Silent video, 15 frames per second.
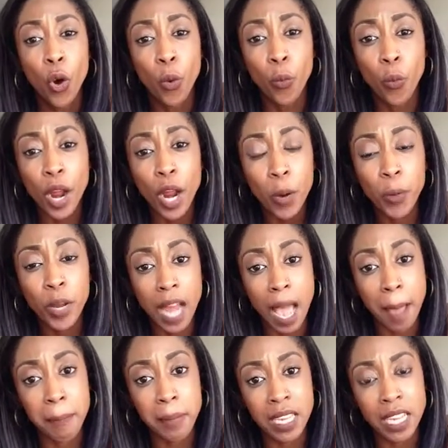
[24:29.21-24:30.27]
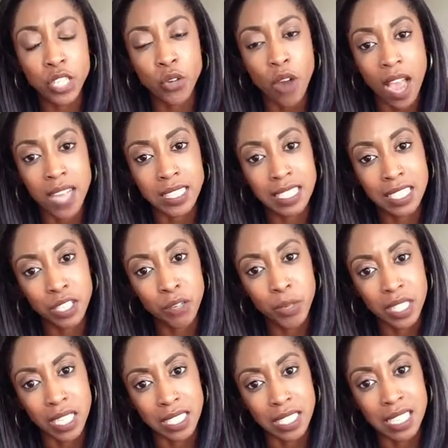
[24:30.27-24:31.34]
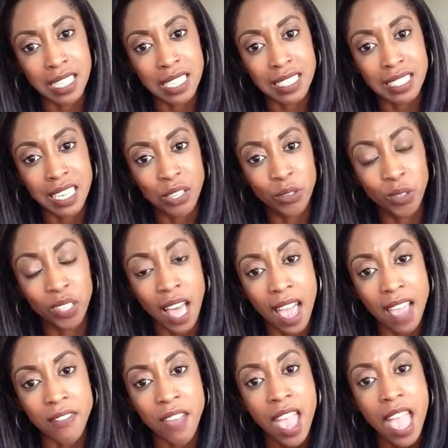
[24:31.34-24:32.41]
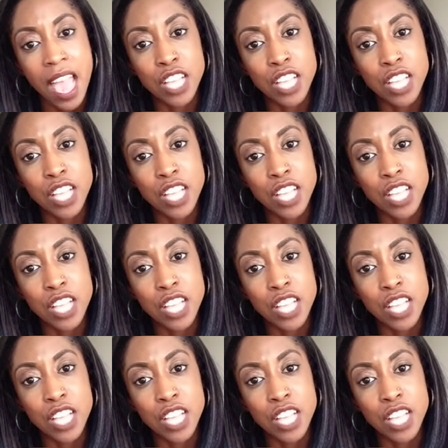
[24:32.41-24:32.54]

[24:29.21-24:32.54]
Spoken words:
where would I be trying to deal with this in the single life?